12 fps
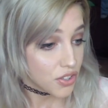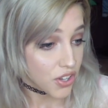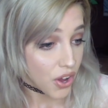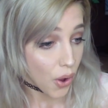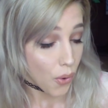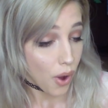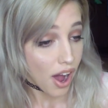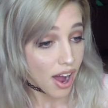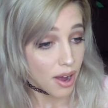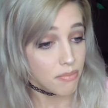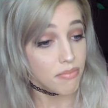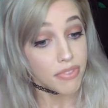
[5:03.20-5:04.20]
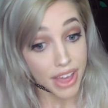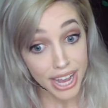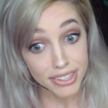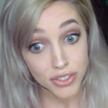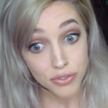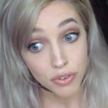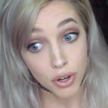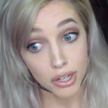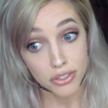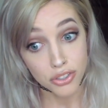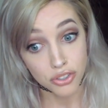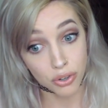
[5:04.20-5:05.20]
So, um, that's
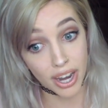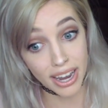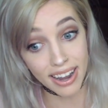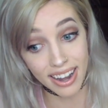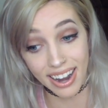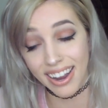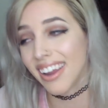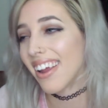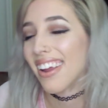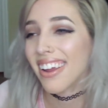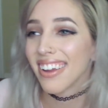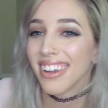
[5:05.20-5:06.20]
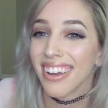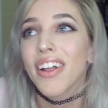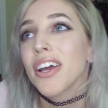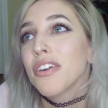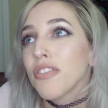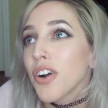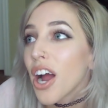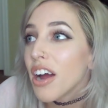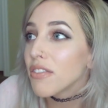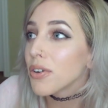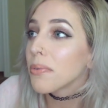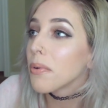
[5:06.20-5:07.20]
frustrating. Like,
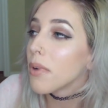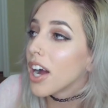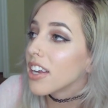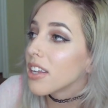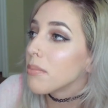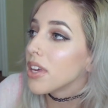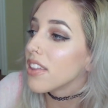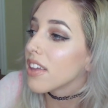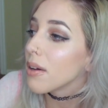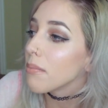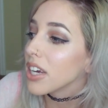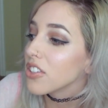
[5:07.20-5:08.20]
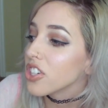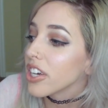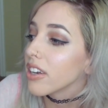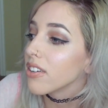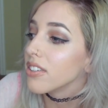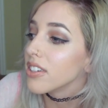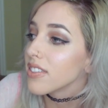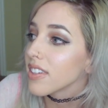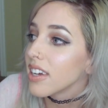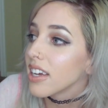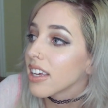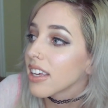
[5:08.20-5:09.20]
forever reminding me that my channel is,
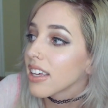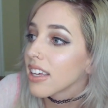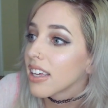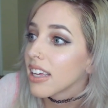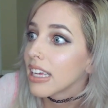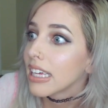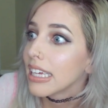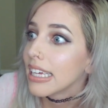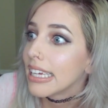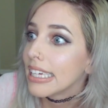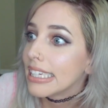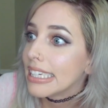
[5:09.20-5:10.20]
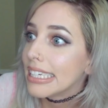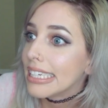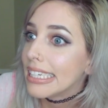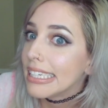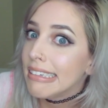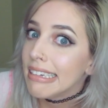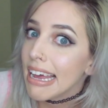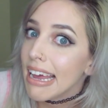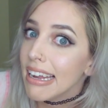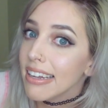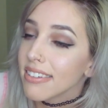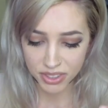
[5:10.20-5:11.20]
like,
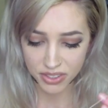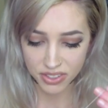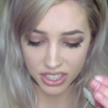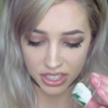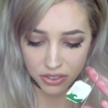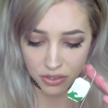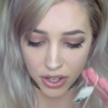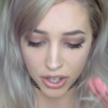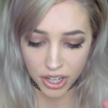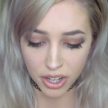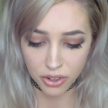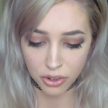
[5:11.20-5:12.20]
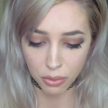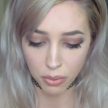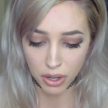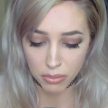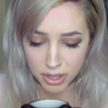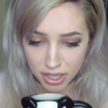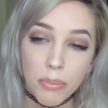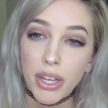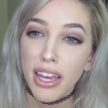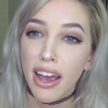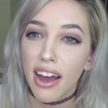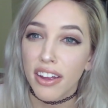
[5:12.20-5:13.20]
dead. This tea is very underwhelming.
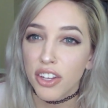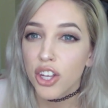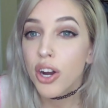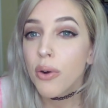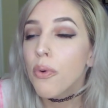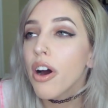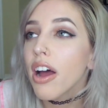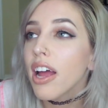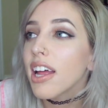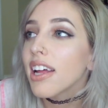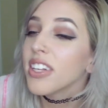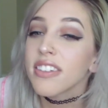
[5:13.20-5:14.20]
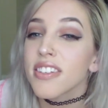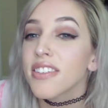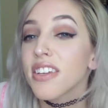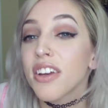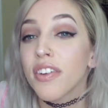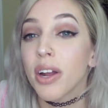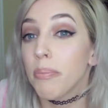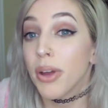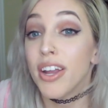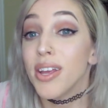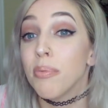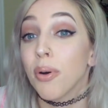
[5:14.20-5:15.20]
But yeah, you know what? This isn't even a
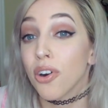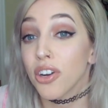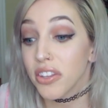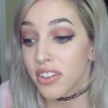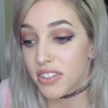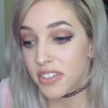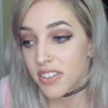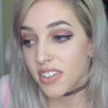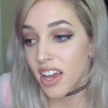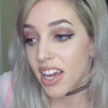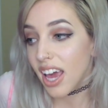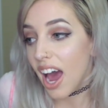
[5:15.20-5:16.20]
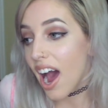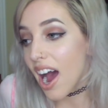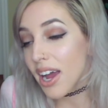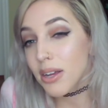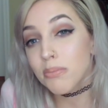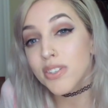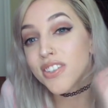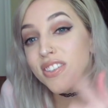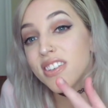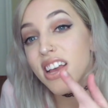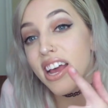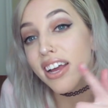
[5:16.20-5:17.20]
pity party. This is like, I'm
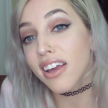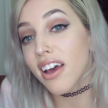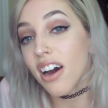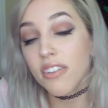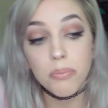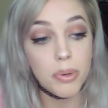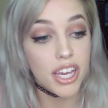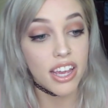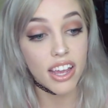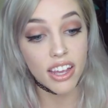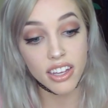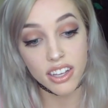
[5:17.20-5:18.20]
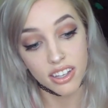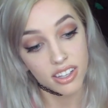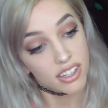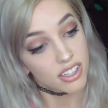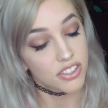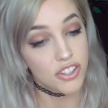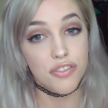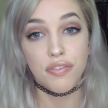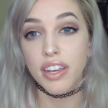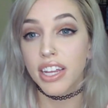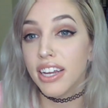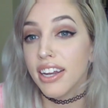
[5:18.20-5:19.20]
sick of being
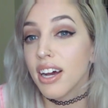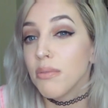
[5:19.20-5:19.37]
defeated.